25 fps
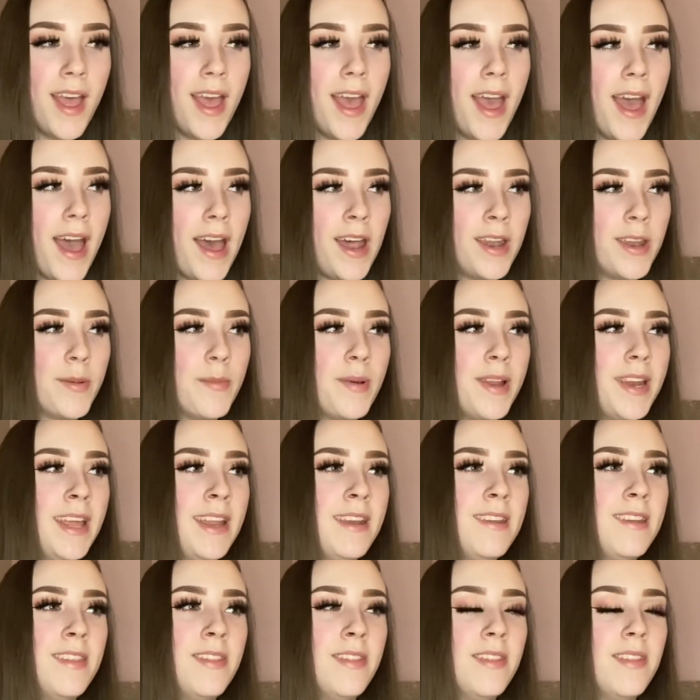And I went in
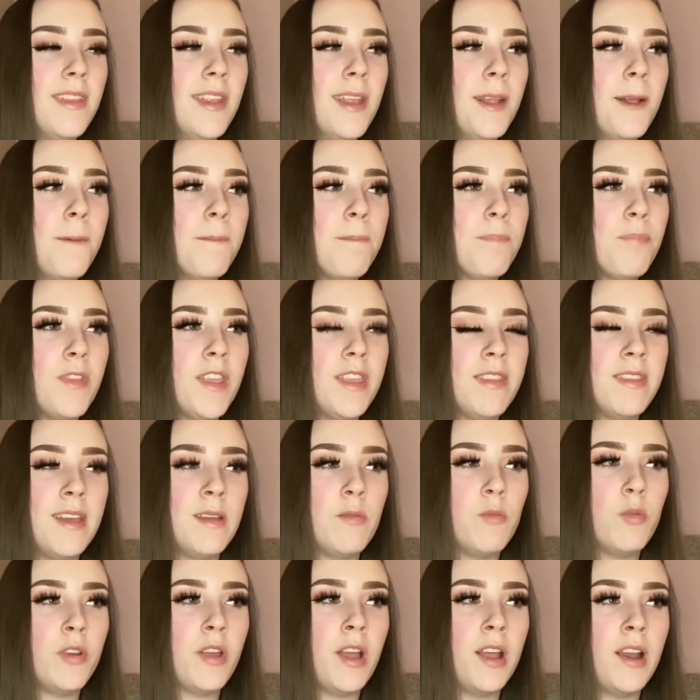and they said,
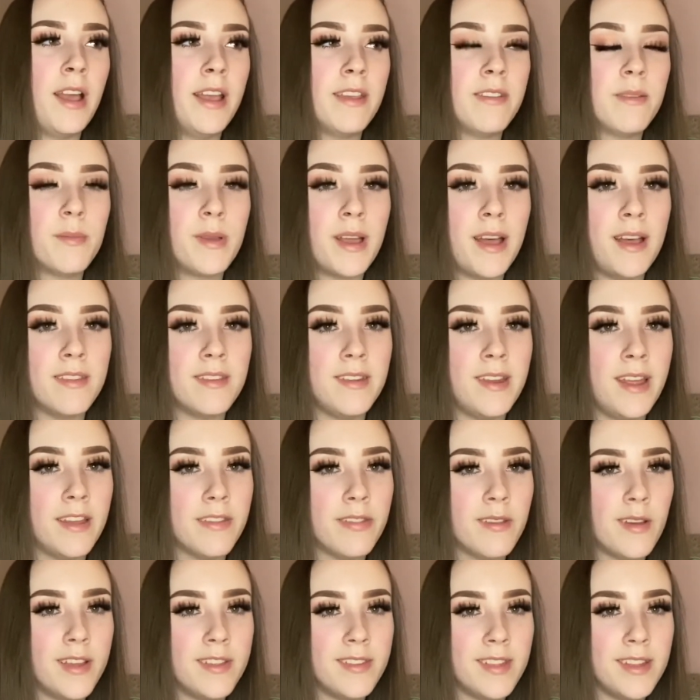would I like some gas and air? So
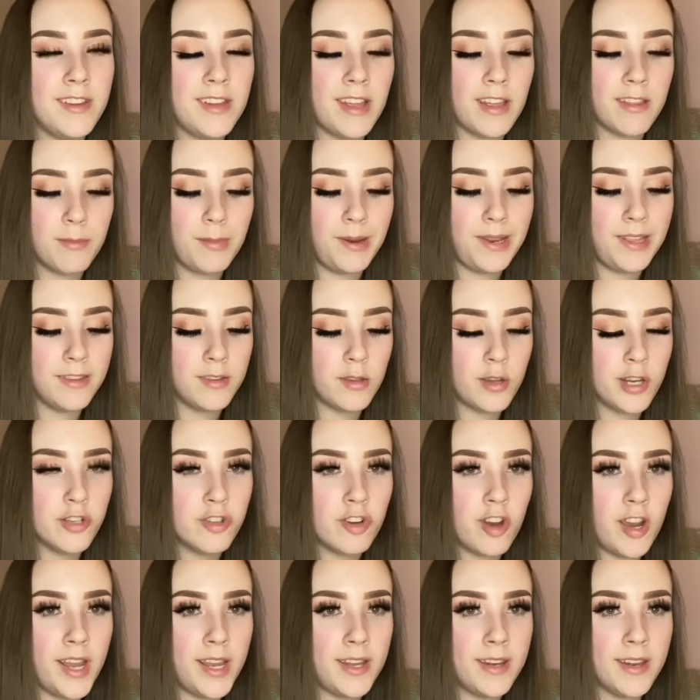I said yes please. So I
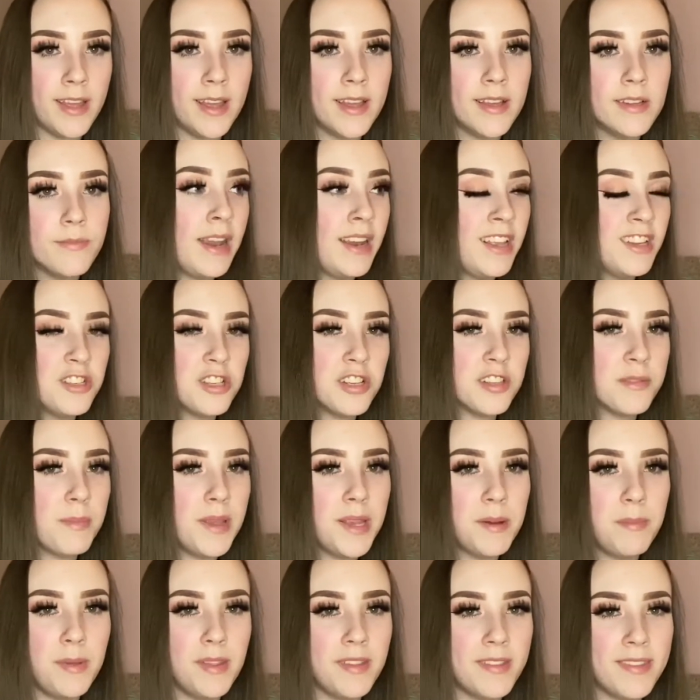tried it. It just made
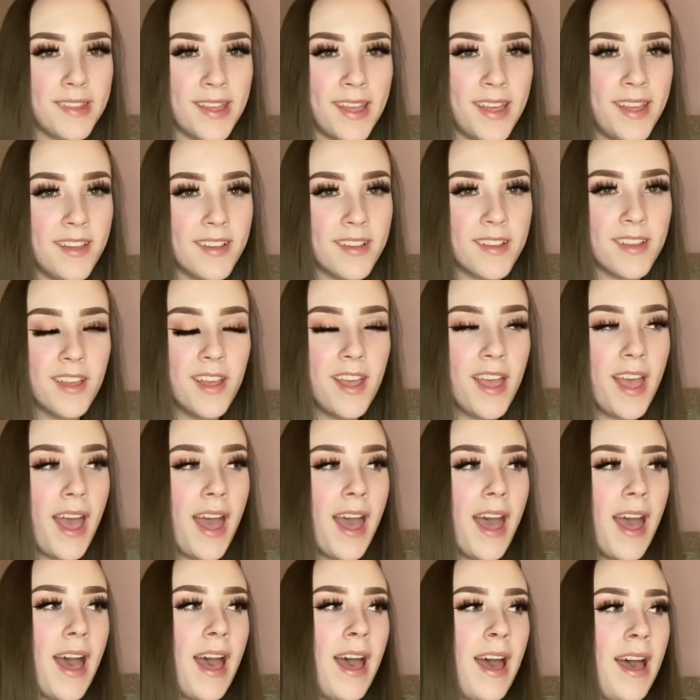me sick.
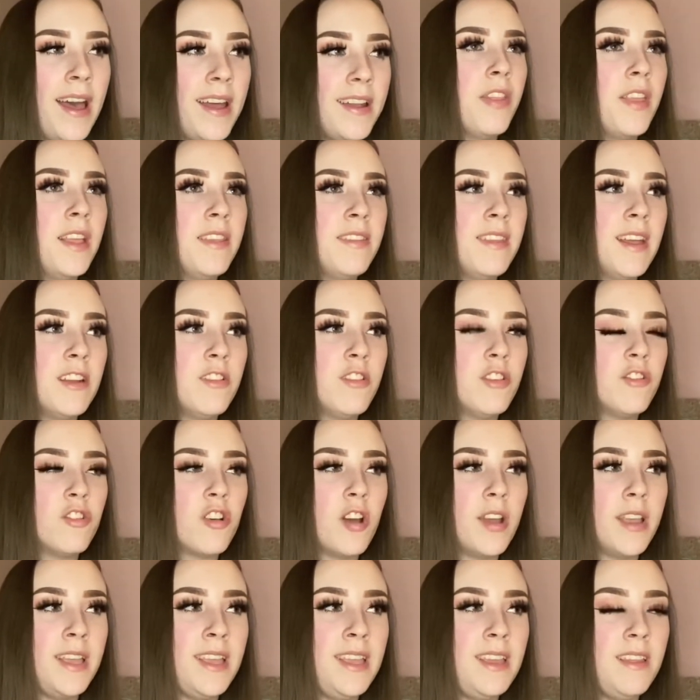And they said to try
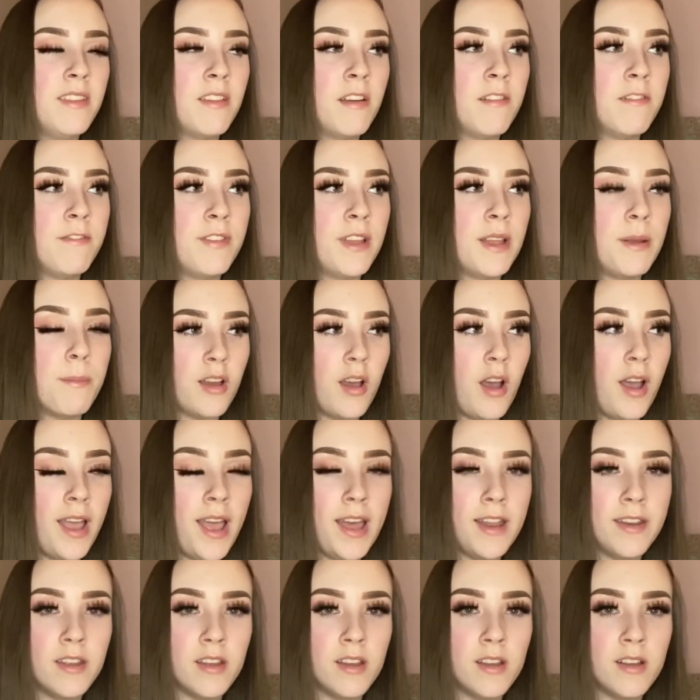eat something. I had
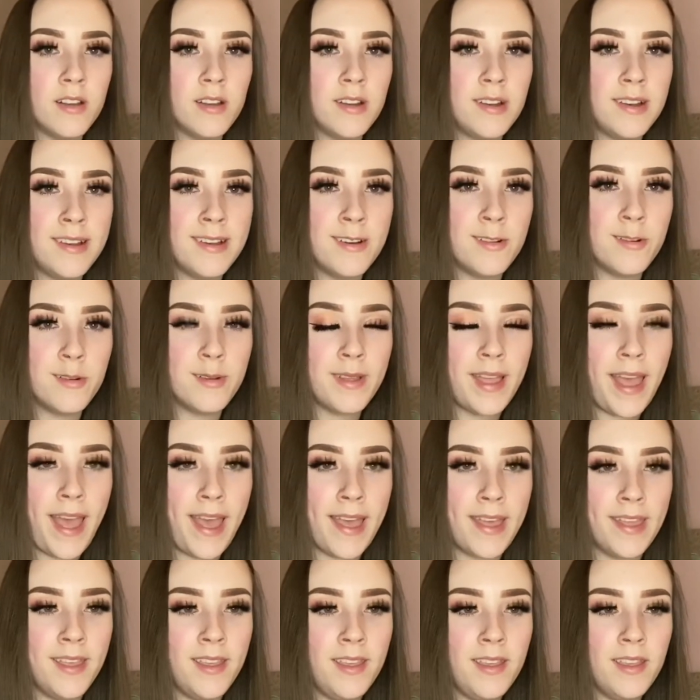a little
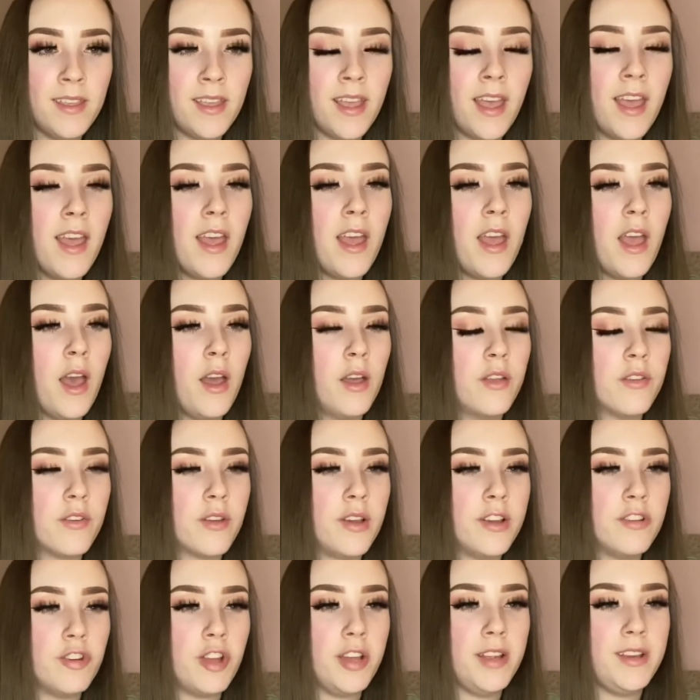cake, so I
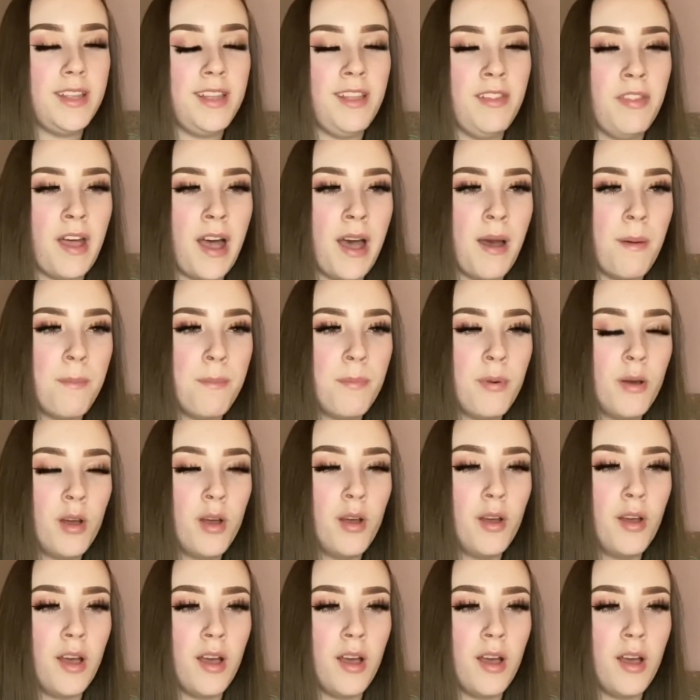tried to eat that, but